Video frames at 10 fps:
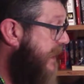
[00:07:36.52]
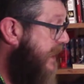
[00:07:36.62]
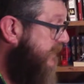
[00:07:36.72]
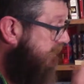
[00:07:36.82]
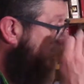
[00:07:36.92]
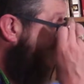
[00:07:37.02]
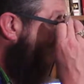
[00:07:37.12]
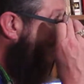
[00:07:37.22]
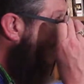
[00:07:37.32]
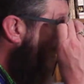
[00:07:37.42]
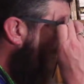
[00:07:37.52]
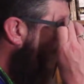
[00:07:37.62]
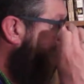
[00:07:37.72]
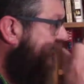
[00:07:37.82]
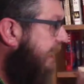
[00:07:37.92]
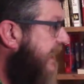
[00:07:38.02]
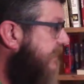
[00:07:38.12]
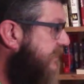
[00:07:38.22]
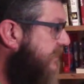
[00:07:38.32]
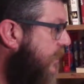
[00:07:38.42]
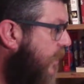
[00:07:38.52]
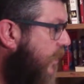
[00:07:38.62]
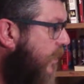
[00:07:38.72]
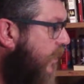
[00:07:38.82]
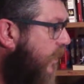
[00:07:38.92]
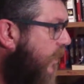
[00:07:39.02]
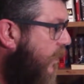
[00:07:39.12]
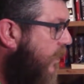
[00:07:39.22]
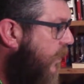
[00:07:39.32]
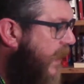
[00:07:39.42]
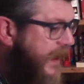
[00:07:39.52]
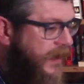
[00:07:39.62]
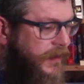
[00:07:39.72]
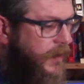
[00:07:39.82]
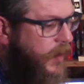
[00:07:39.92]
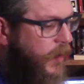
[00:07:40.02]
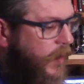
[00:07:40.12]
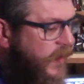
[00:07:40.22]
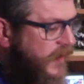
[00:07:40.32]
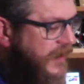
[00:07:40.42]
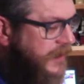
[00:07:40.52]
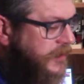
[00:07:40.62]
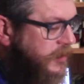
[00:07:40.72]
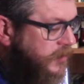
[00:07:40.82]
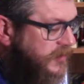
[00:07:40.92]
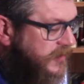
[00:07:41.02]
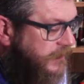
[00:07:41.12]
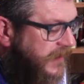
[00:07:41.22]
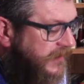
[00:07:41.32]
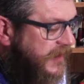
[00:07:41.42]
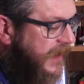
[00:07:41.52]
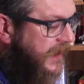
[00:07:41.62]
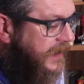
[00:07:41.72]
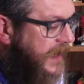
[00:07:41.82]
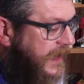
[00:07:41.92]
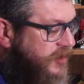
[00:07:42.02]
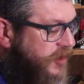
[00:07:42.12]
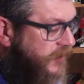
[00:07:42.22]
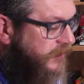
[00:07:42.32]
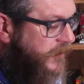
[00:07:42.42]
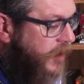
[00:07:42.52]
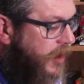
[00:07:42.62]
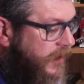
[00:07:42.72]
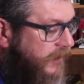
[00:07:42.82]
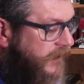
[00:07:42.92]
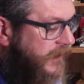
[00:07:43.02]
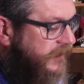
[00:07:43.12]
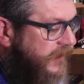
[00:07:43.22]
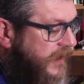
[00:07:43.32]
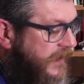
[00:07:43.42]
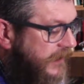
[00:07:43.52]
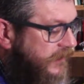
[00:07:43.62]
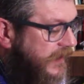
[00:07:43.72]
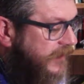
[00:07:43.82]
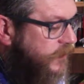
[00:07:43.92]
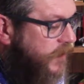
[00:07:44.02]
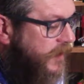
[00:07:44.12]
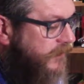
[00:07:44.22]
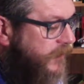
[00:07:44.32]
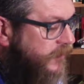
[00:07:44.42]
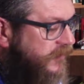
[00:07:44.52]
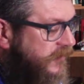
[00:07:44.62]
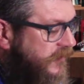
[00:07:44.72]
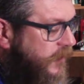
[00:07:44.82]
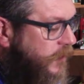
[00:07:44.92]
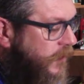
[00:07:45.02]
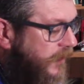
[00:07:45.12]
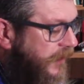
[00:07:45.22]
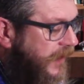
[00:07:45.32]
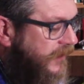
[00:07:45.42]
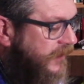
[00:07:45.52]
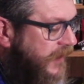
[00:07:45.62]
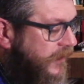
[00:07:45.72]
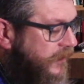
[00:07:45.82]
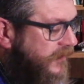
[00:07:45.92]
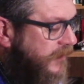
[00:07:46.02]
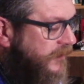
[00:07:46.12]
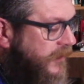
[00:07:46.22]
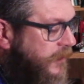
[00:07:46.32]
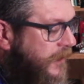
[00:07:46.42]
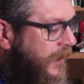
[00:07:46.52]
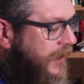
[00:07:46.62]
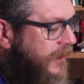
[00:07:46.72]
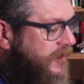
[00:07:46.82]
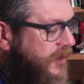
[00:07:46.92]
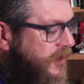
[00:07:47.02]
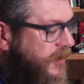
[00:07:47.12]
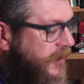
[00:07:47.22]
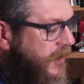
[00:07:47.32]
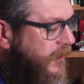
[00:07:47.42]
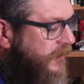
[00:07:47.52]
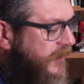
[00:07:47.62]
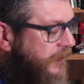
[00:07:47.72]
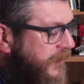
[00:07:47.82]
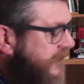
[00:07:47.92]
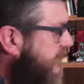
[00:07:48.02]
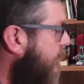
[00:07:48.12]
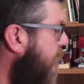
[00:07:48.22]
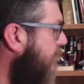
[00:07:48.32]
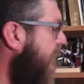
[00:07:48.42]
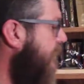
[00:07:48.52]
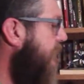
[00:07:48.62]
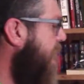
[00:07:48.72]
that place where it used to be second nature for all of us. And that's one of those school things. And I know some of you turn your nose up at school. It was